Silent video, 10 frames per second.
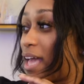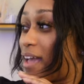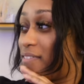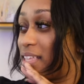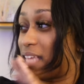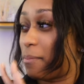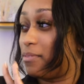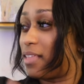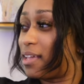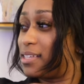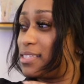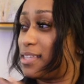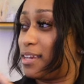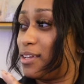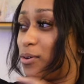have that type of like
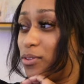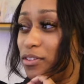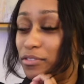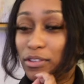aesthetic on the